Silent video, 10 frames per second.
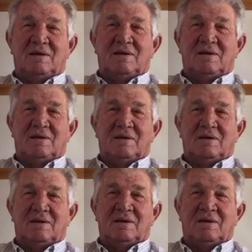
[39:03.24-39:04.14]
work. You
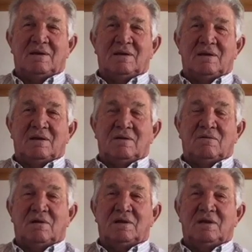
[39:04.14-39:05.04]
mean the
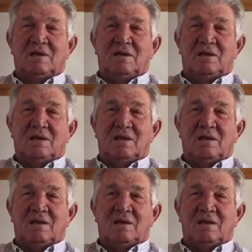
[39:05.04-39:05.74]
garden work?